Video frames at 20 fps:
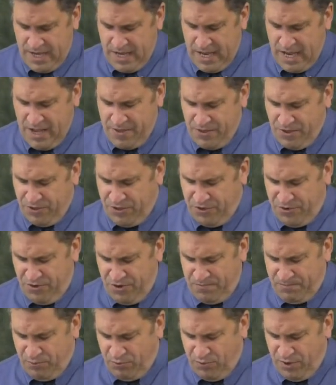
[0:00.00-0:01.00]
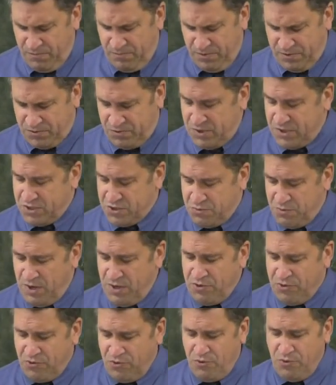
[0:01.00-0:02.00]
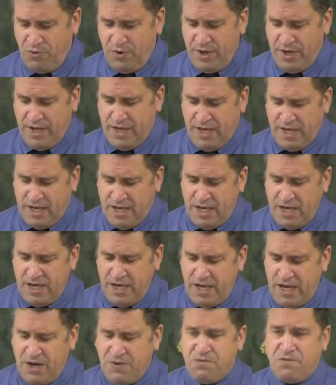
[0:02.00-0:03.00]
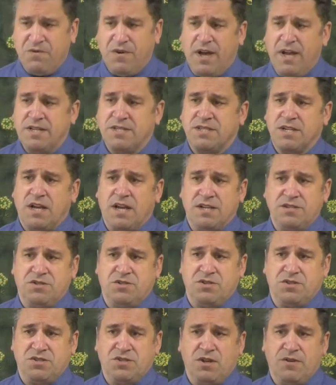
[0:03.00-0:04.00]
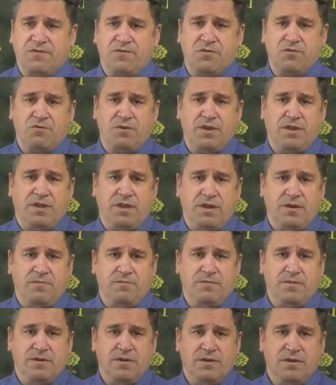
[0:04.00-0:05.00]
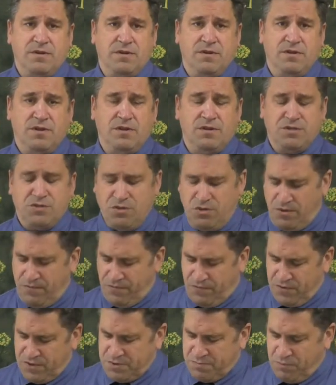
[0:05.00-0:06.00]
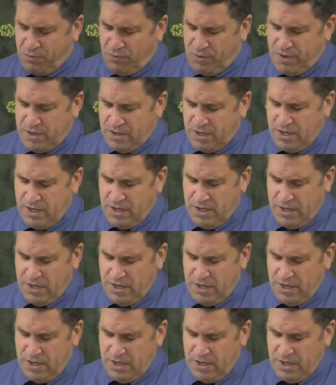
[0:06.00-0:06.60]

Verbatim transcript: And the third point, which we just went through, he invites us to suffer with him. So the first point,